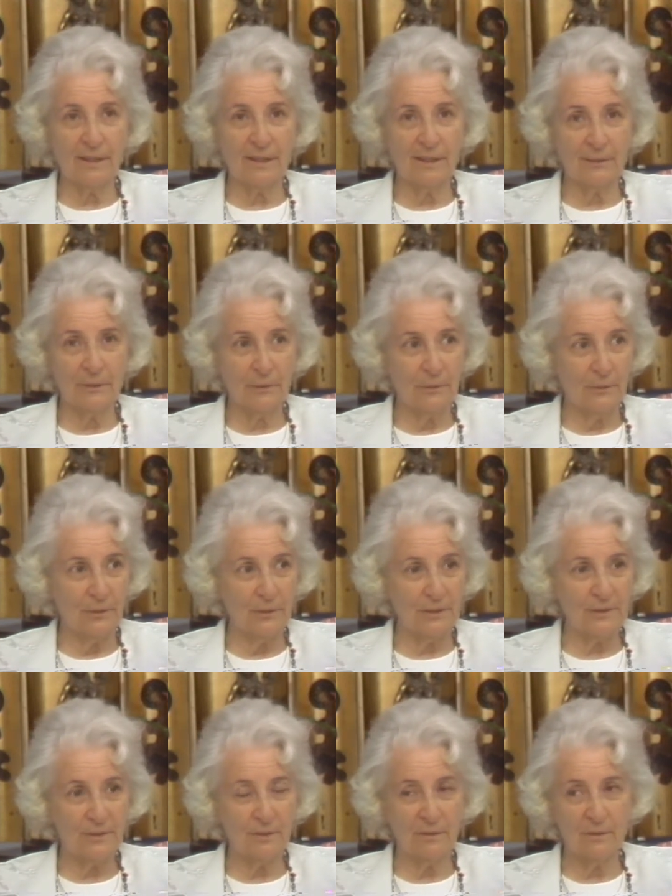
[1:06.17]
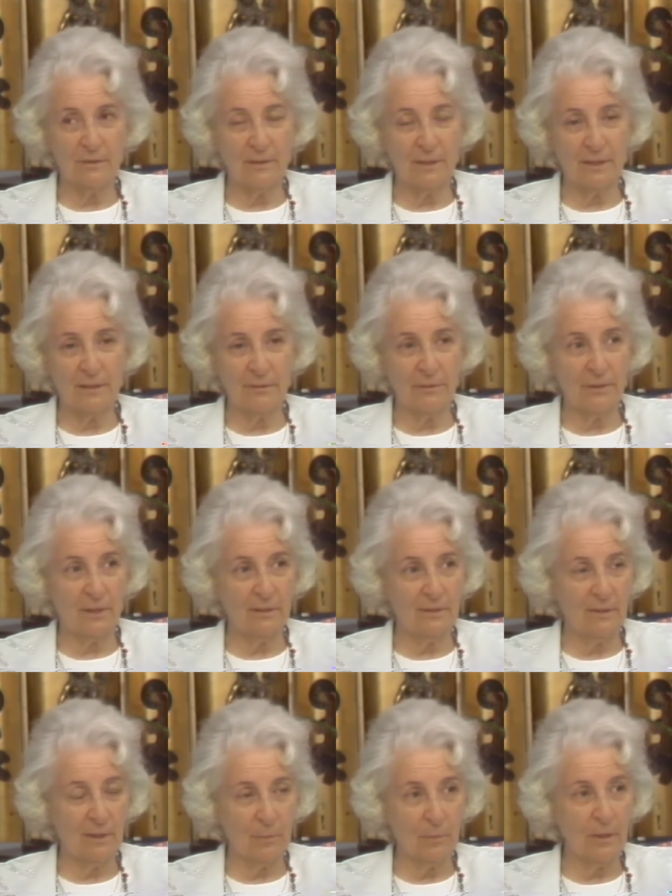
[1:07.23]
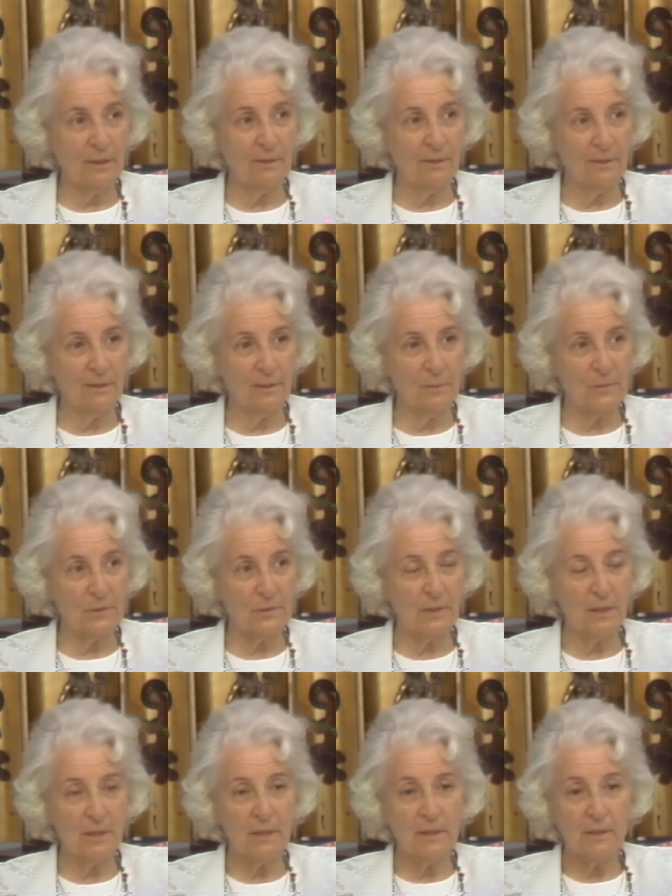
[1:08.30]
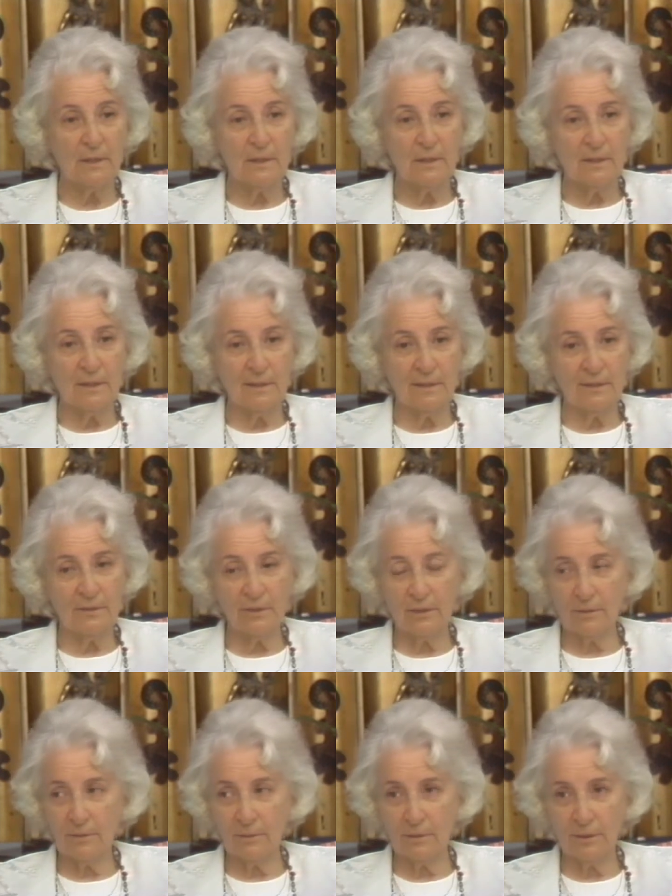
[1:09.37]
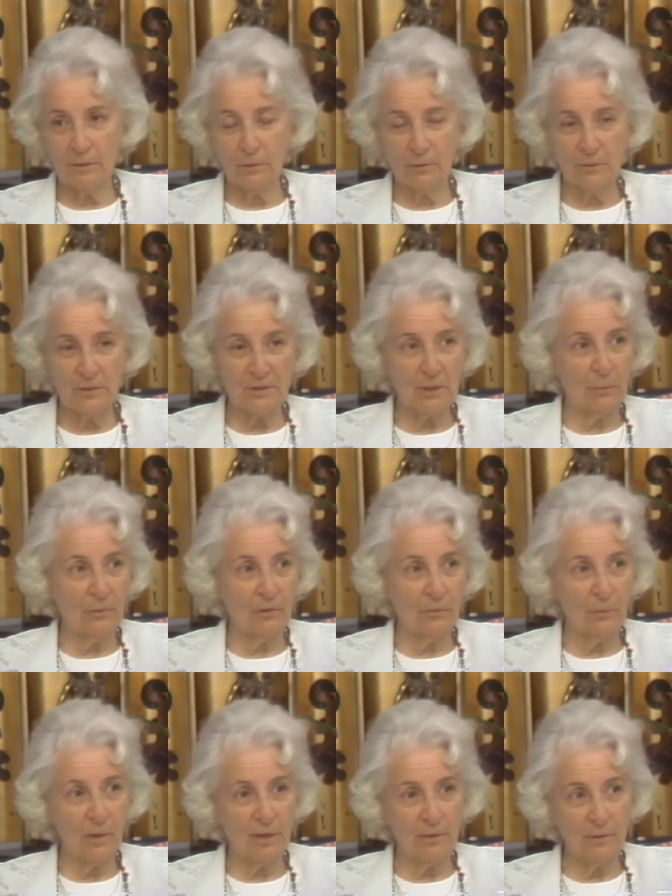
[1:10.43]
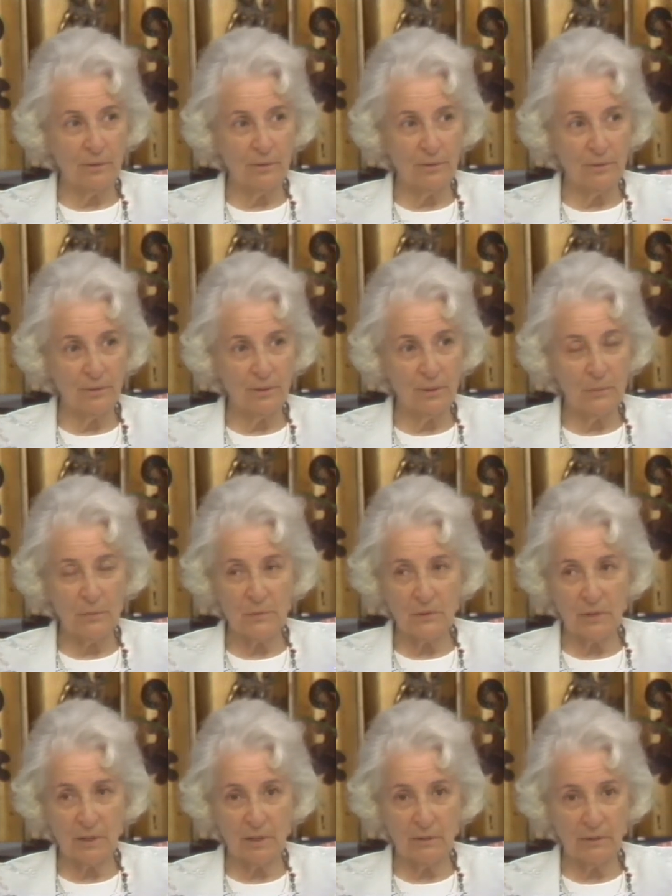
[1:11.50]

can do this, and I have said that many times, and I think going over some of my old dreams, I